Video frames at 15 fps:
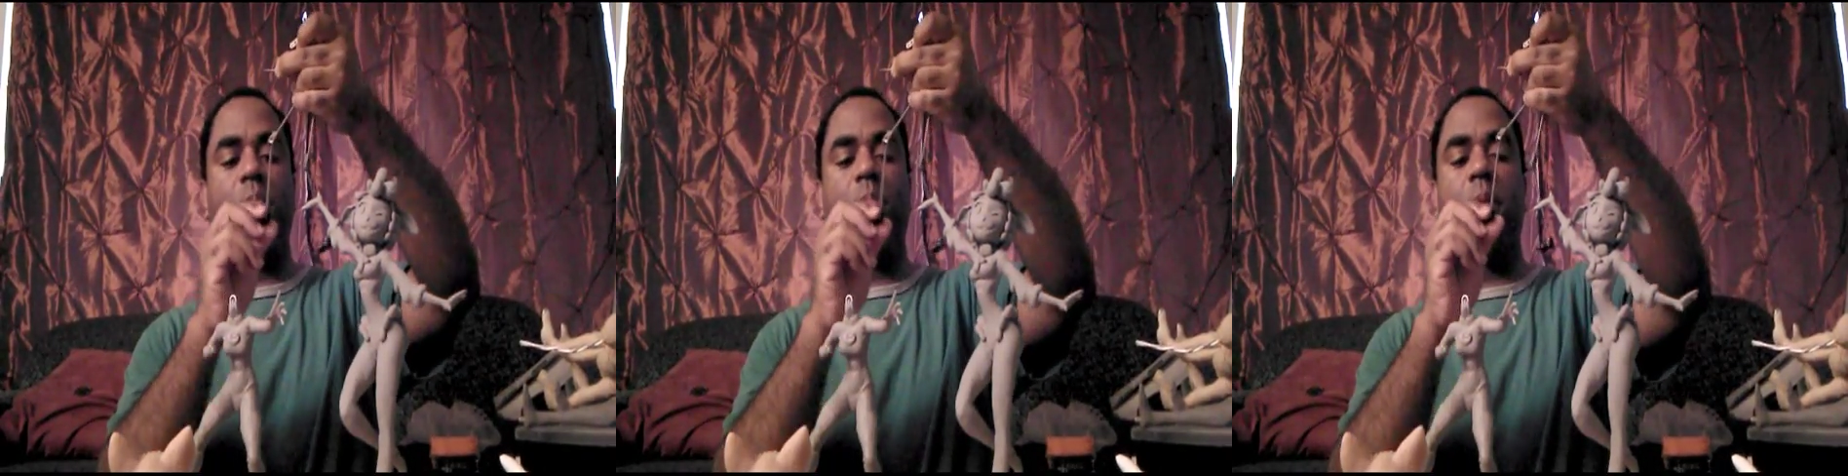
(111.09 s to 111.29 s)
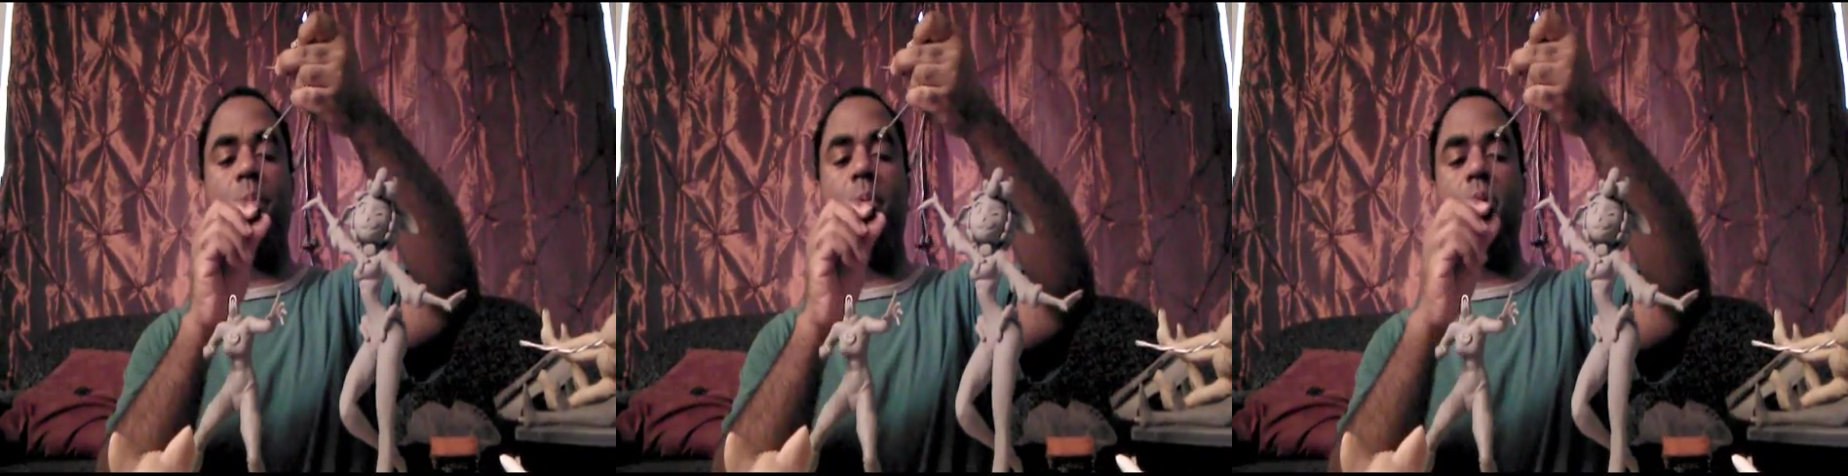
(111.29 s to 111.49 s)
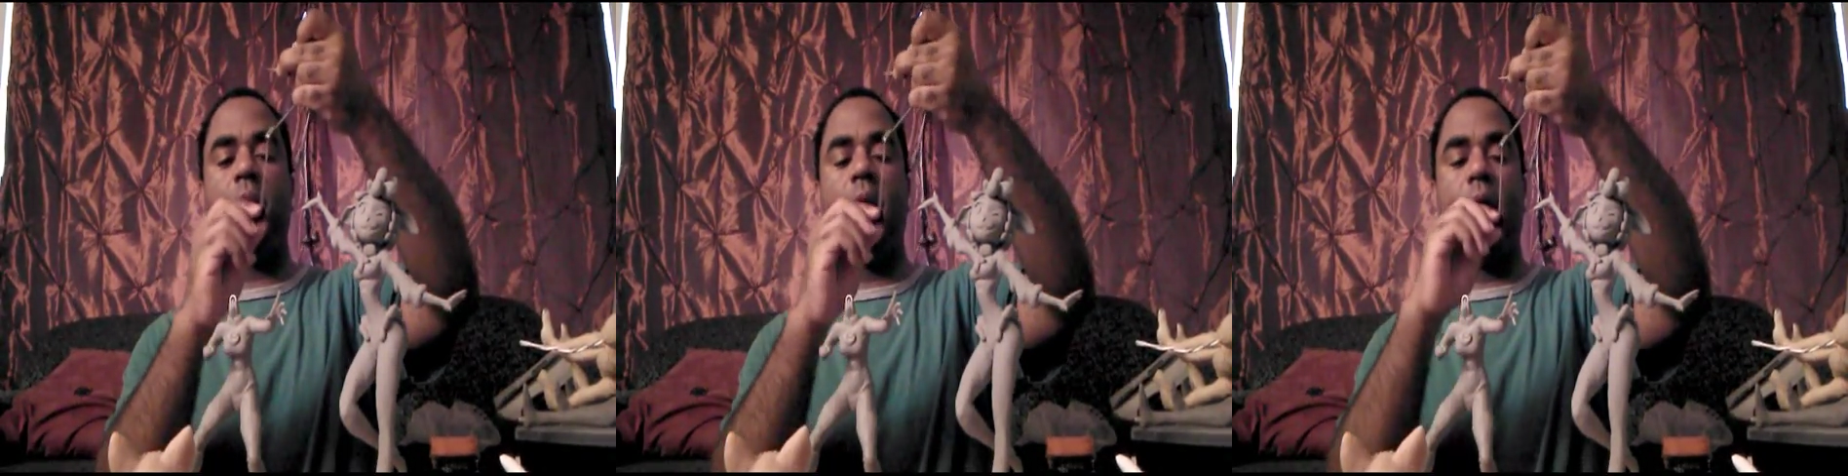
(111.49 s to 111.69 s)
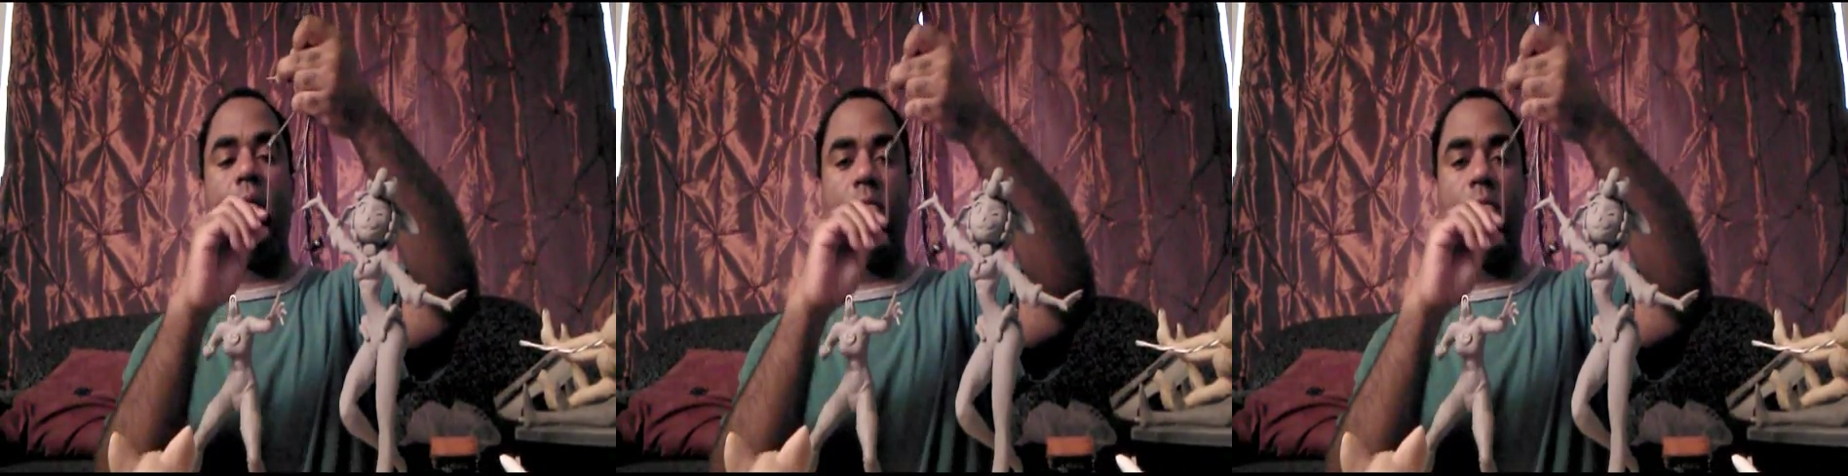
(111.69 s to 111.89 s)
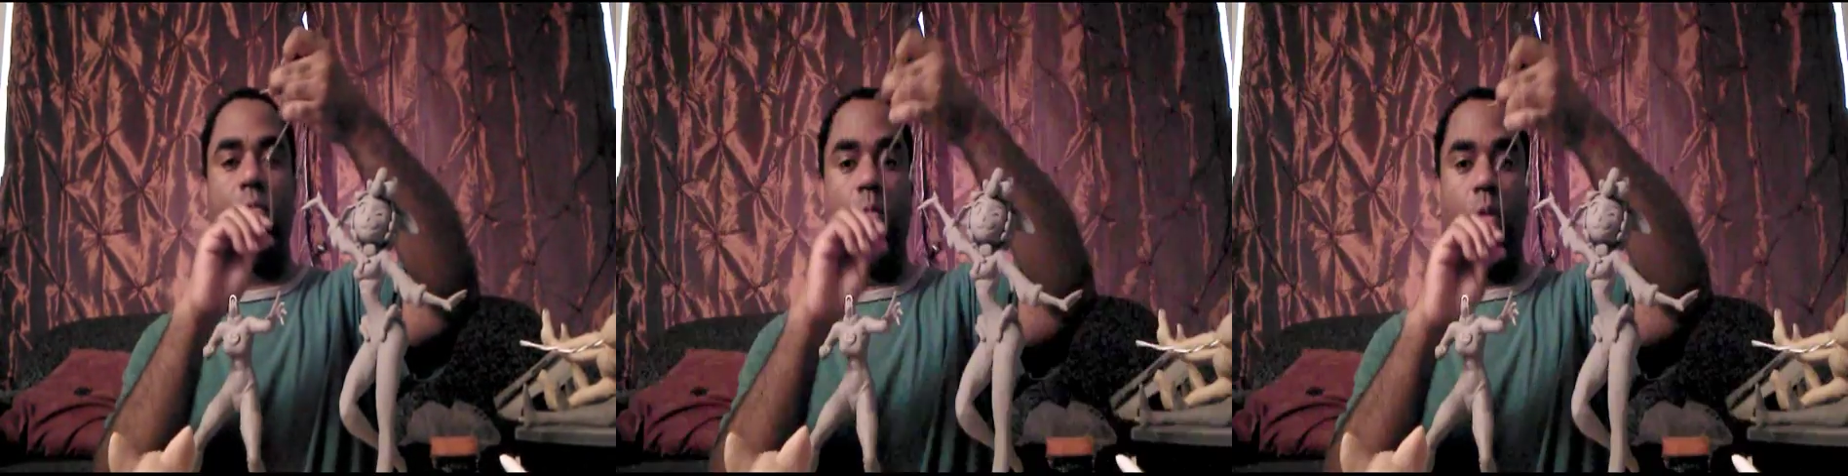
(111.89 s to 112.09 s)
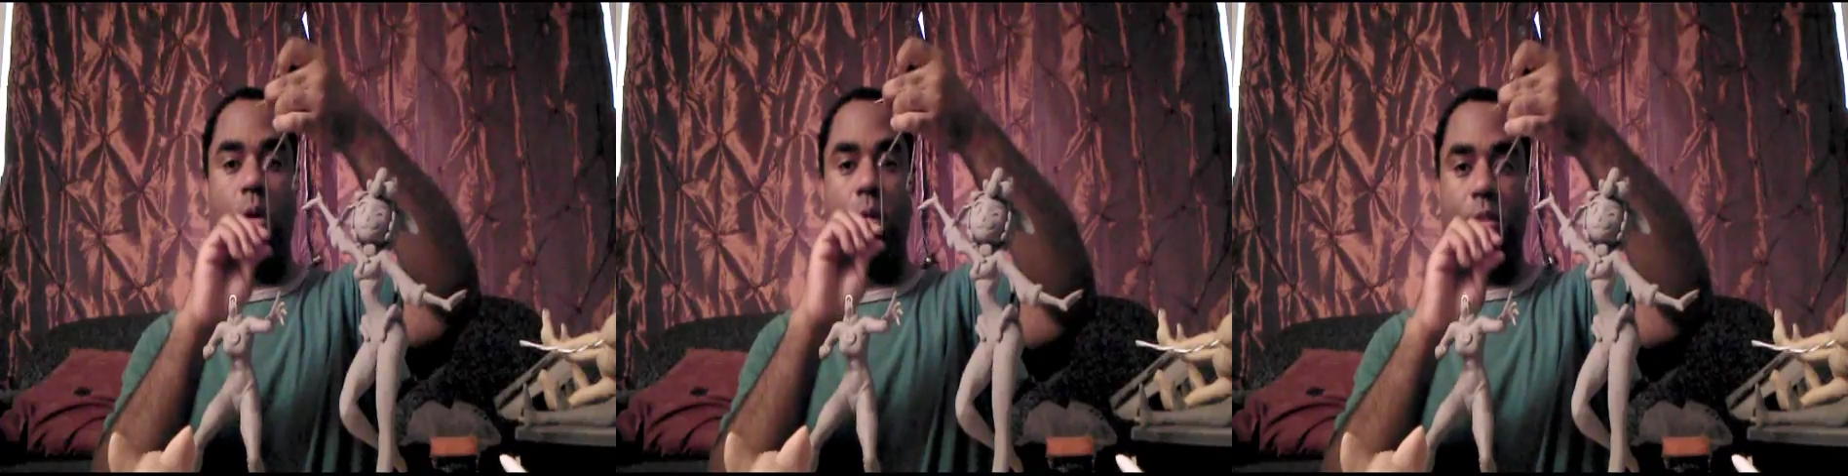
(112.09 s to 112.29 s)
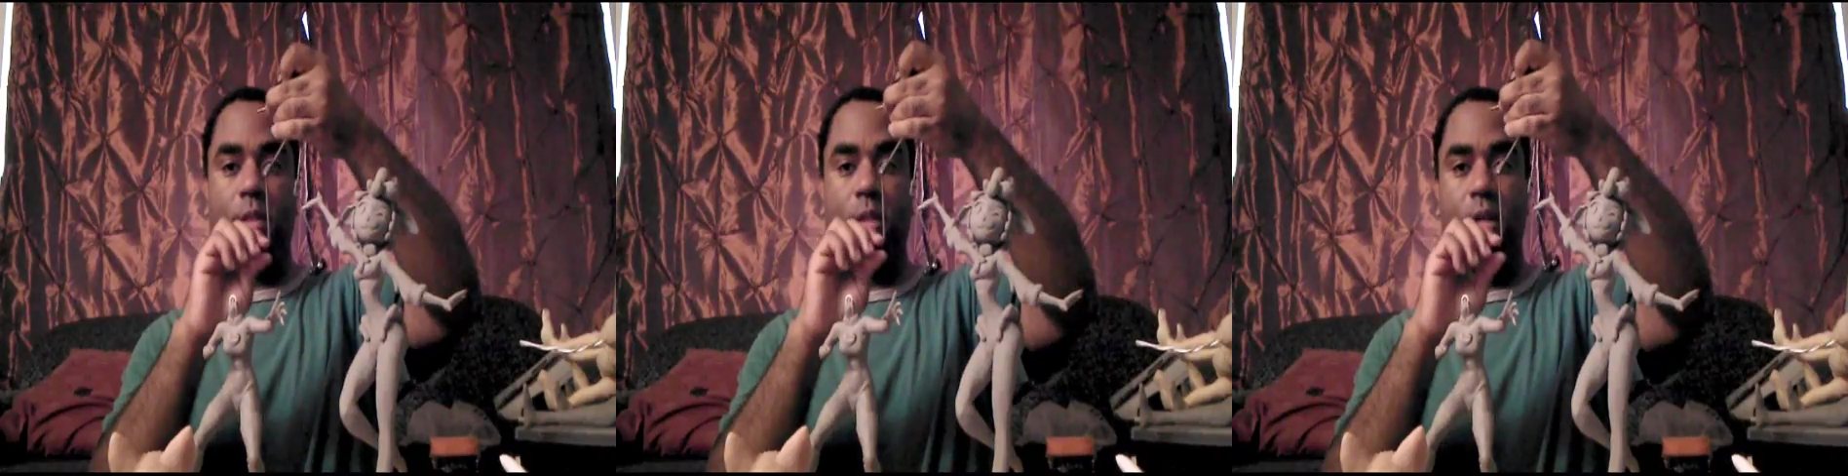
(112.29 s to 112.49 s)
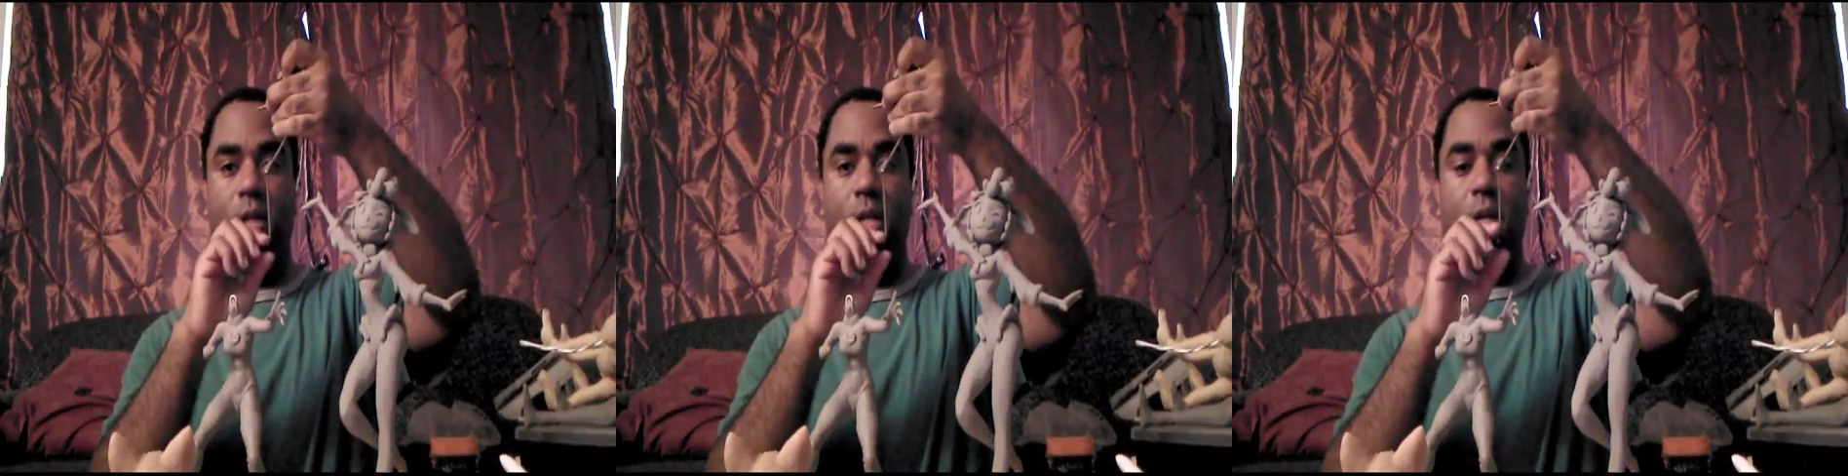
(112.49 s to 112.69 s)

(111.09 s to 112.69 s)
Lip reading: puppet down with.